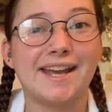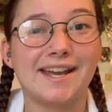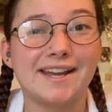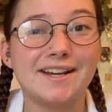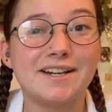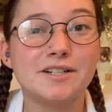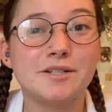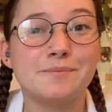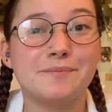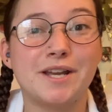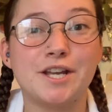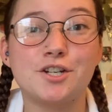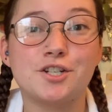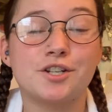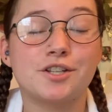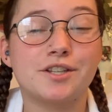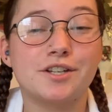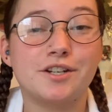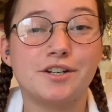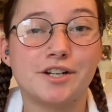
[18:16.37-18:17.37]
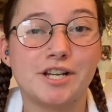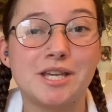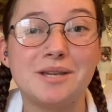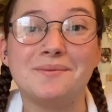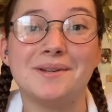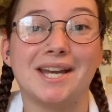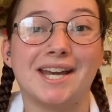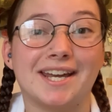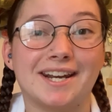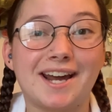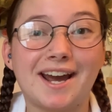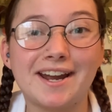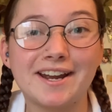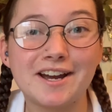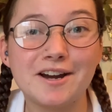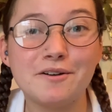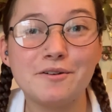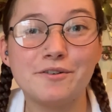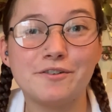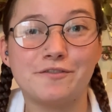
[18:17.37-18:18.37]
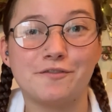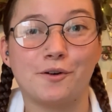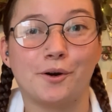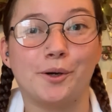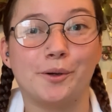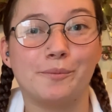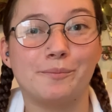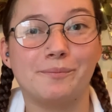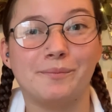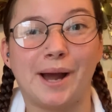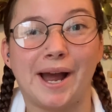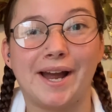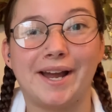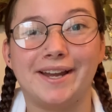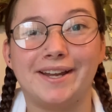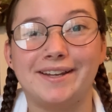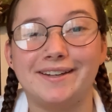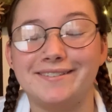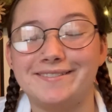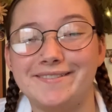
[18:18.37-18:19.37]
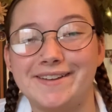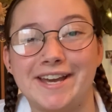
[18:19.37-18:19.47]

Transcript: And make sure that you're keeping an eye out for my